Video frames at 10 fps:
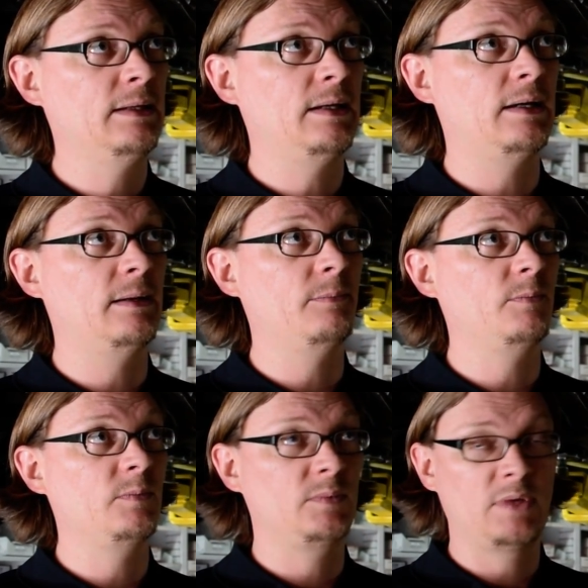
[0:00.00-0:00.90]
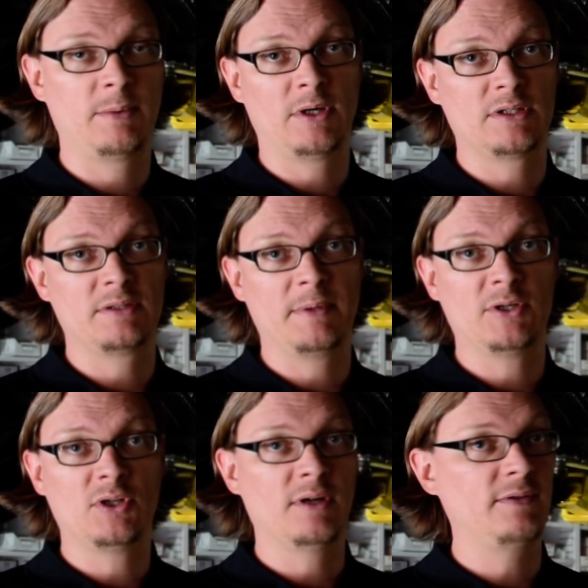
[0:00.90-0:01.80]
WRX
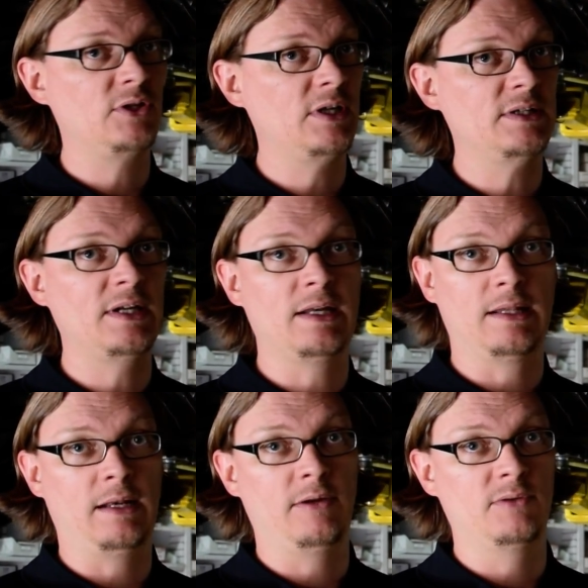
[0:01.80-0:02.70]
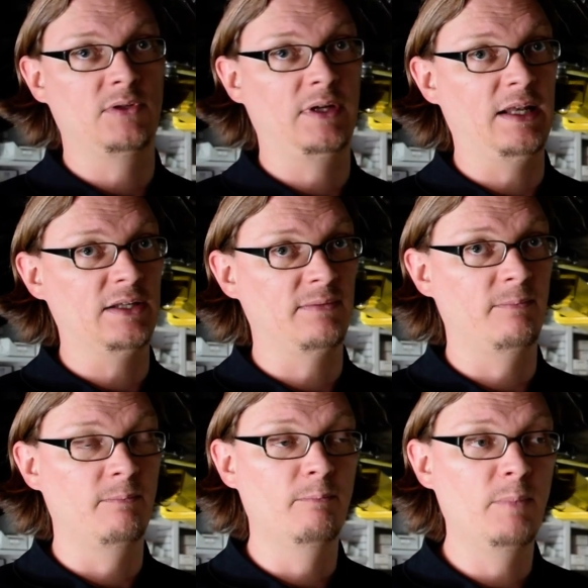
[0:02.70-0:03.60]
suspension, you don't have to change any of that out. So again,
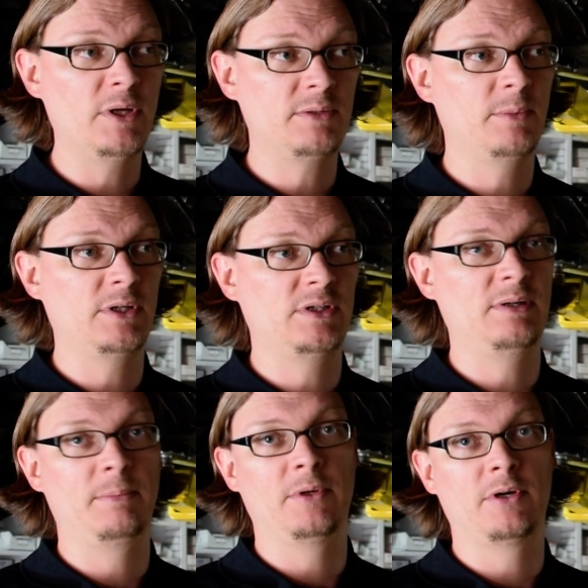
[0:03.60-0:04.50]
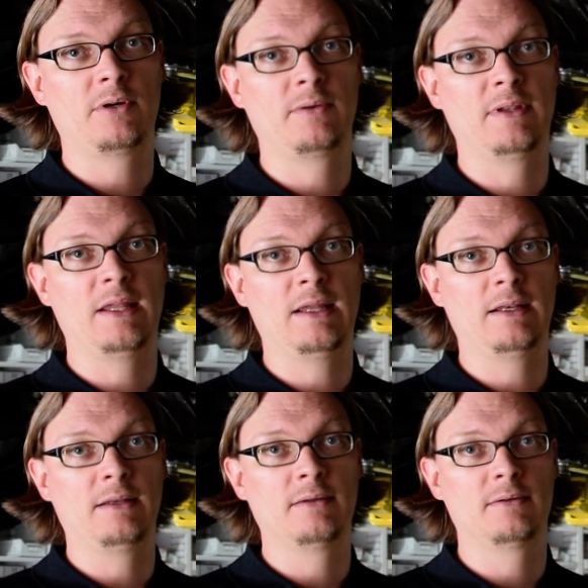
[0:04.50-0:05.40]
it's much, much simpler
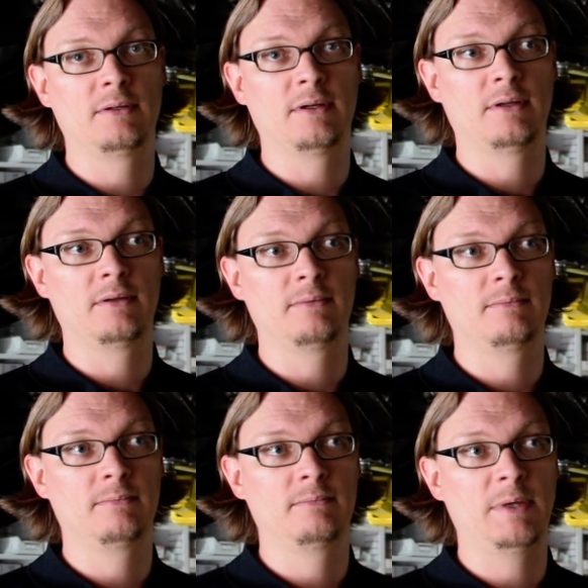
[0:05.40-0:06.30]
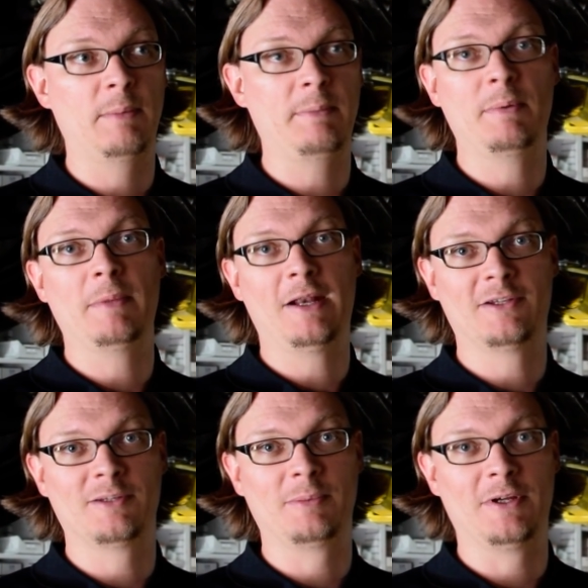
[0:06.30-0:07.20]
than it might be made
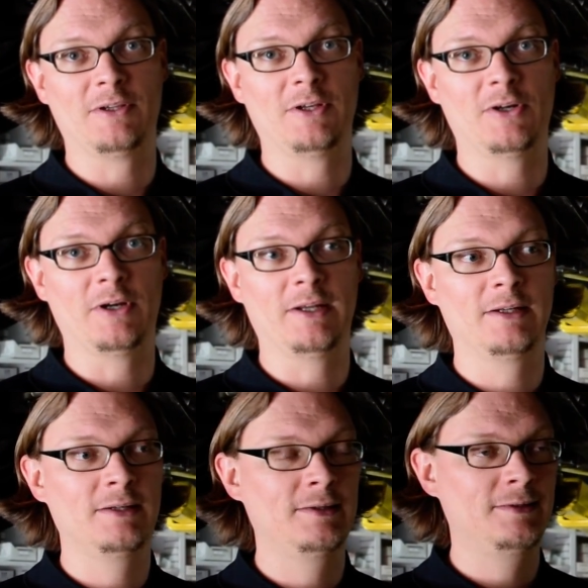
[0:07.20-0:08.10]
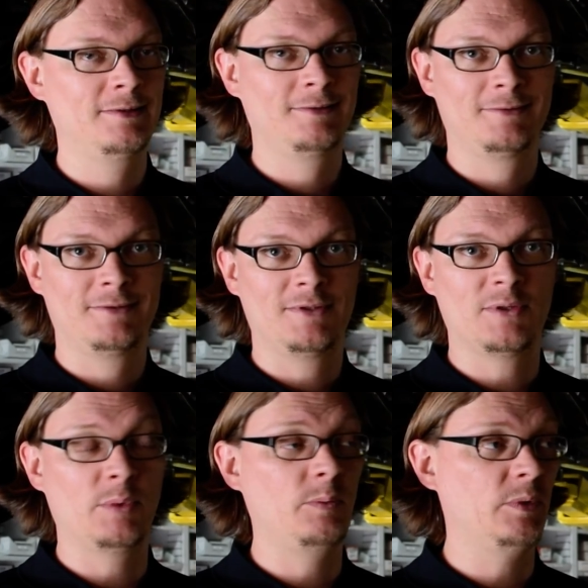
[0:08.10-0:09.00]
out to be on the internet.
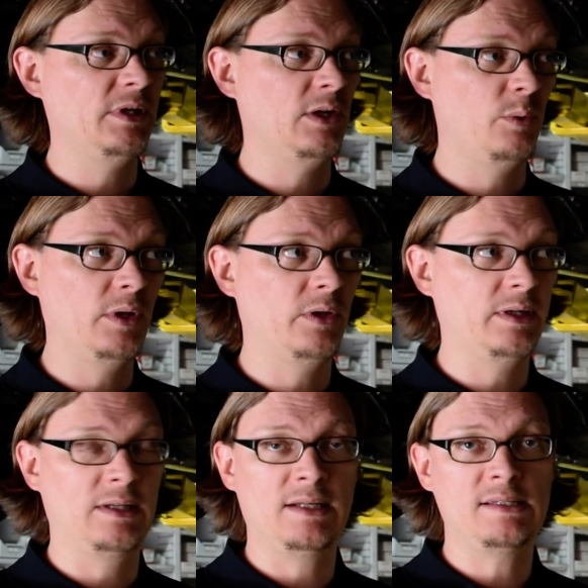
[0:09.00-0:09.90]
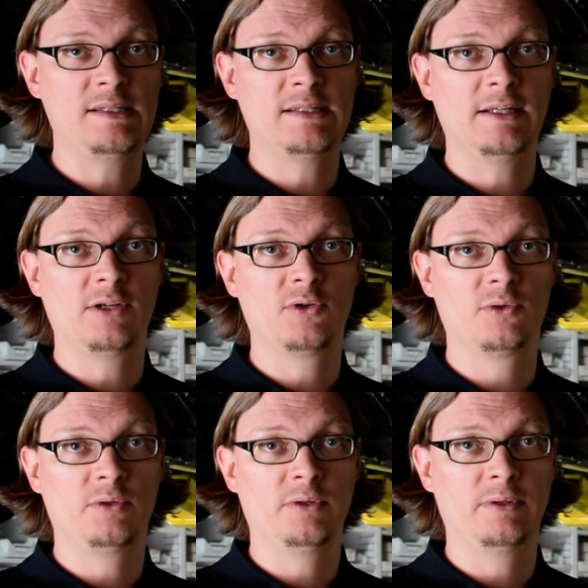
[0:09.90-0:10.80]
So we'll take a quick look at the DCCD
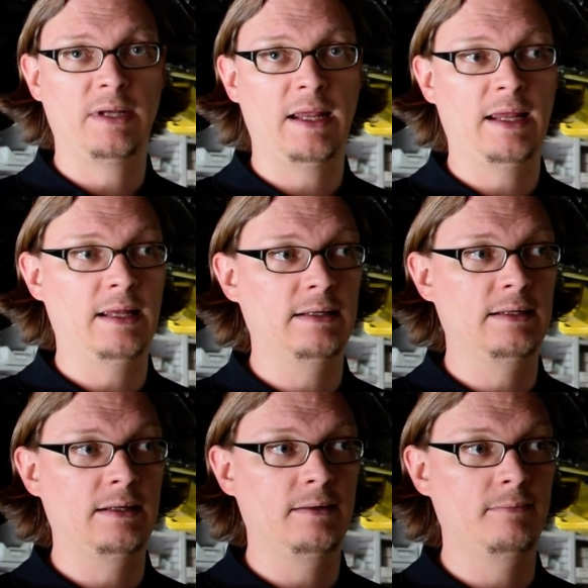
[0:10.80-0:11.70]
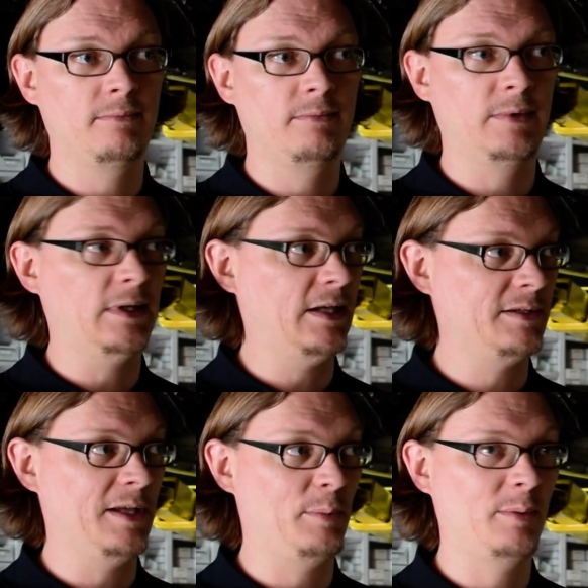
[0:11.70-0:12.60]
controller, and
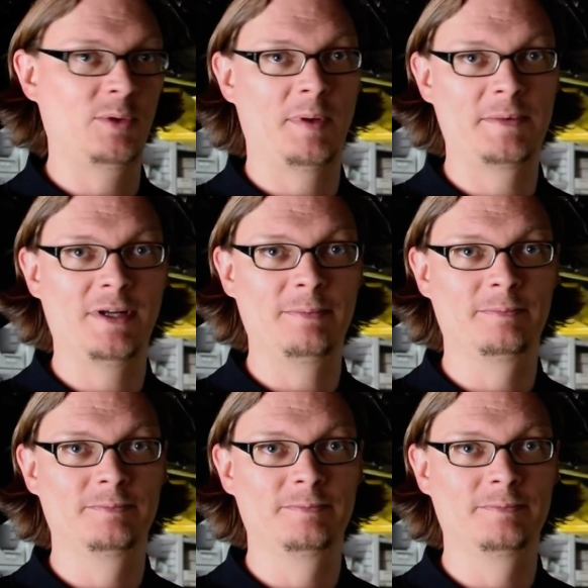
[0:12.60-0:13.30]
that pretty much wraps it up.